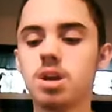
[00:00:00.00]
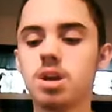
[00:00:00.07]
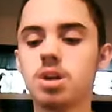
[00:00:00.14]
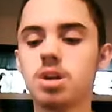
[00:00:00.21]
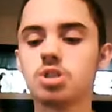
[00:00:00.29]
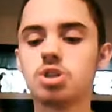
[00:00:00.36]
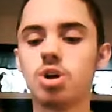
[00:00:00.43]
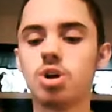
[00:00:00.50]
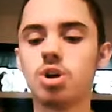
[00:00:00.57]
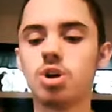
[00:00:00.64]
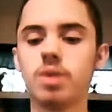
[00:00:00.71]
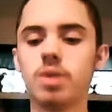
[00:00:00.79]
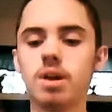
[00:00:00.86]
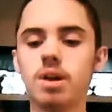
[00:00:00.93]

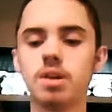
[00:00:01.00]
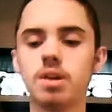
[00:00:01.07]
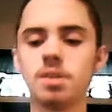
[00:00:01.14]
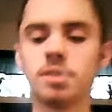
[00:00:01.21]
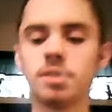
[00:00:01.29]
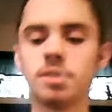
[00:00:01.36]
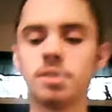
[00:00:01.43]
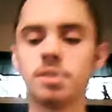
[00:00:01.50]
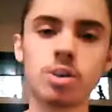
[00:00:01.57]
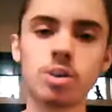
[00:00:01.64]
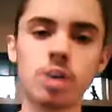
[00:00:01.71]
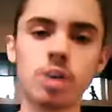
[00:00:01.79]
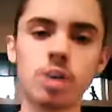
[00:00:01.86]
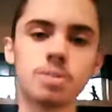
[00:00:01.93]
So the bad
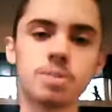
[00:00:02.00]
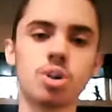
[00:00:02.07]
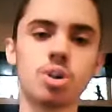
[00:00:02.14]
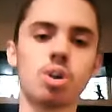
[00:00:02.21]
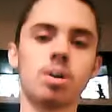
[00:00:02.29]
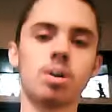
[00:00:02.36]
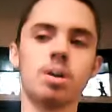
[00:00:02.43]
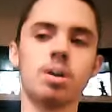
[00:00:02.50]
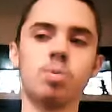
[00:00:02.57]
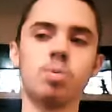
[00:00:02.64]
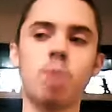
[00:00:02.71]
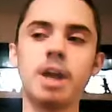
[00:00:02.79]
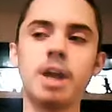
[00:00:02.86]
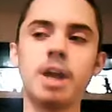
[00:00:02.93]
crabs are
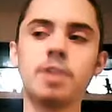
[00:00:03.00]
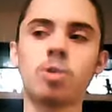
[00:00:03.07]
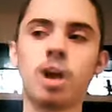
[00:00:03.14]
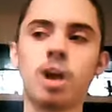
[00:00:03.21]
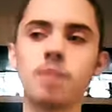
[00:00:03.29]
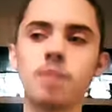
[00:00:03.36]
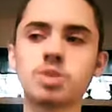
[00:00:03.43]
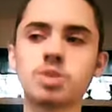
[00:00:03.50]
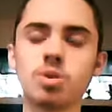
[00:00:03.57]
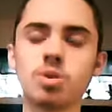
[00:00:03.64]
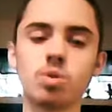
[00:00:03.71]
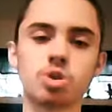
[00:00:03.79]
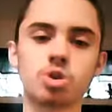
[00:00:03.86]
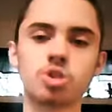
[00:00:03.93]
white crabs
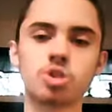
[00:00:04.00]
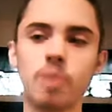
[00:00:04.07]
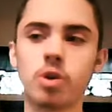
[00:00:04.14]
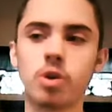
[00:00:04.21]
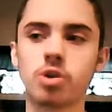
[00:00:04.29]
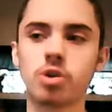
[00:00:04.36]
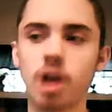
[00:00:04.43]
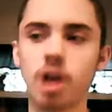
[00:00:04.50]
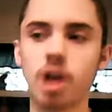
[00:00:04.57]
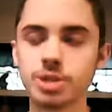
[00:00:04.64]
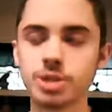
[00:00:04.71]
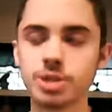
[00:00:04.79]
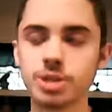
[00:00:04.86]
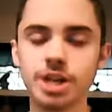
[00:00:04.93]
or small
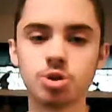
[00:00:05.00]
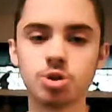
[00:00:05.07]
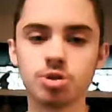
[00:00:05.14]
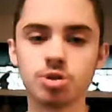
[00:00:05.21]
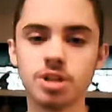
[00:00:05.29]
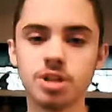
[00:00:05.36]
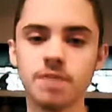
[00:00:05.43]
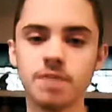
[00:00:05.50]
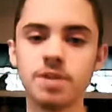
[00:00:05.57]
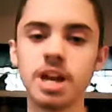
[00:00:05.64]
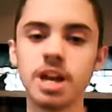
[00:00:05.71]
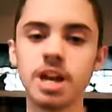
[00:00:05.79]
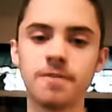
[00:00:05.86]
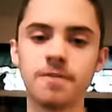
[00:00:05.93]
crabs, and usually if you get
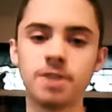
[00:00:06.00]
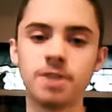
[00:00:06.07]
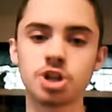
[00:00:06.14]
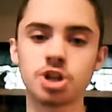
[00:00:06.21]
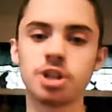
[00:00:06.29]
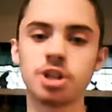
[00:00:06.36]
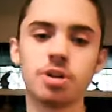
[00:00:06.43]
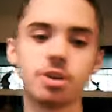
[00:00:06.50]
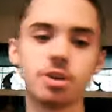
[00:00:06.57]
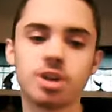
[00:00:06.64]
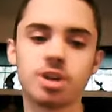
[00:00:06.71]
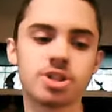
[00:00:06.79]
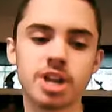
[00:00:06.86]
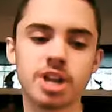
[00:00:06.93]
any fish in there, you
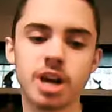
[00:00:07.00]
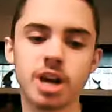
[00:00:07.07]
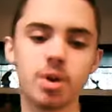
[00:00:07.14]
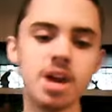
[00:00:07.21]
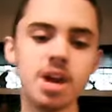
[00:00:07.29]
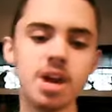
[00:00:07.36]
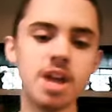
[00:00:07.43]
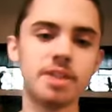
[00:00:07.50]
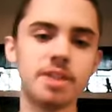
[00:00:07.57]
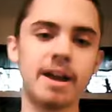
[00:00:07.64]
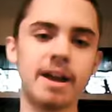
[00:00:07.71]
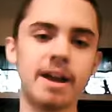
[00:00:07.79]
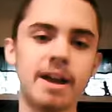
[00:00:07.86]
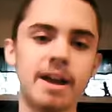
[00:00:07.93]
toss that out. They
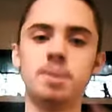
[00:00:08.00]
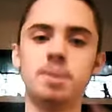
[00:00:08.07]
have to be